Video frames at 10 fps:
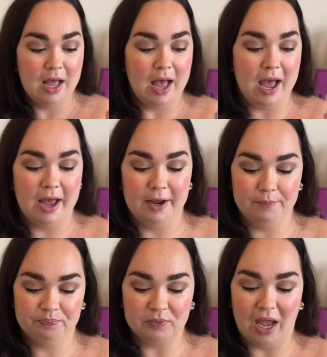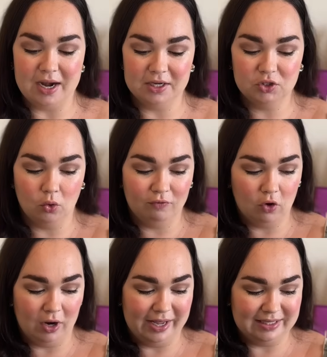and I sort of
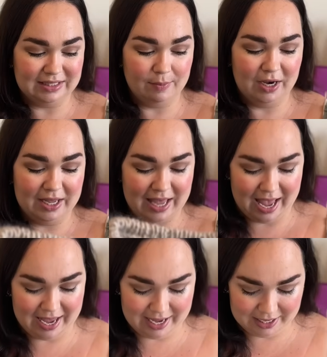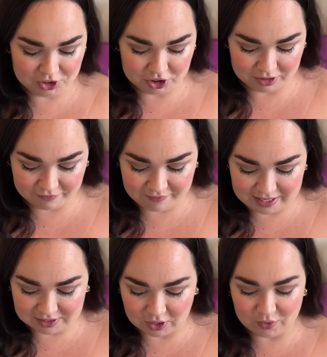got like similar gauge and the
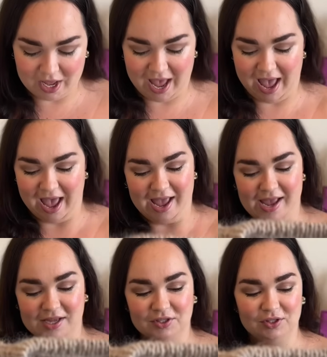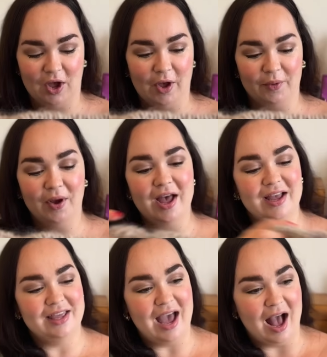fit's okay. So
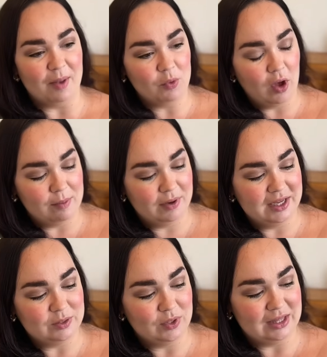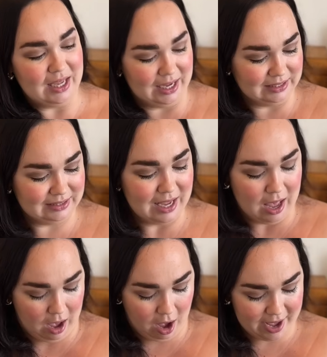yeah, I'm quite pleased with this.
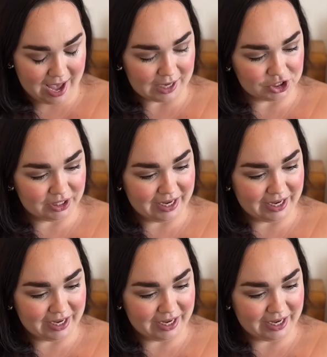I actually